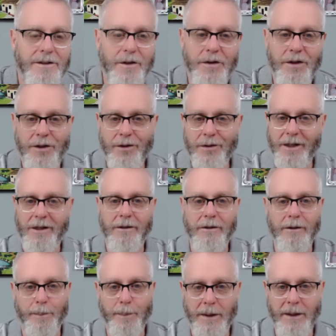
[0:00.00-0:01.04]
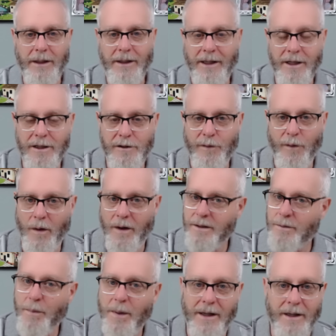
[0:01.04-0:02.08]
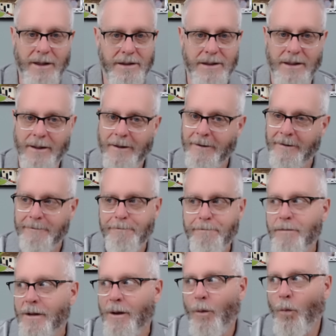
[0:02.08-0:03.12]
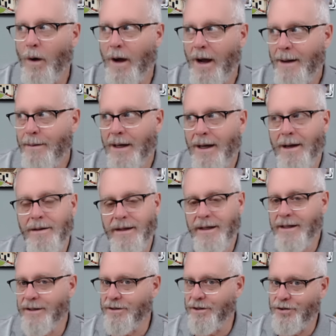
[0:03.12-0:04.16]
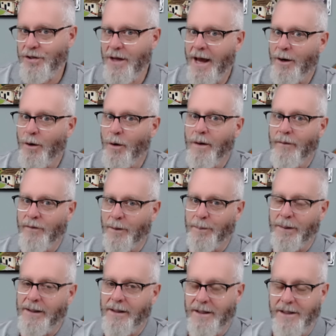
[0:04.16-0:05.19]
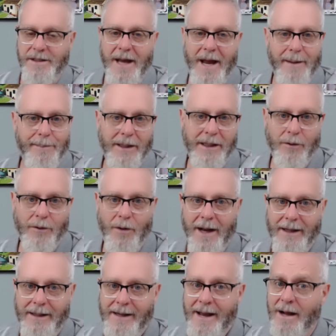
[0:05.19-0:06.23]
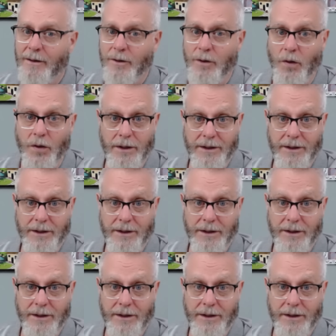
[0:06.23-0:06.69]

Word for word: you hear the plea in his voice, but it's, I think it's a shadow of the plea that's happening right now. Lord,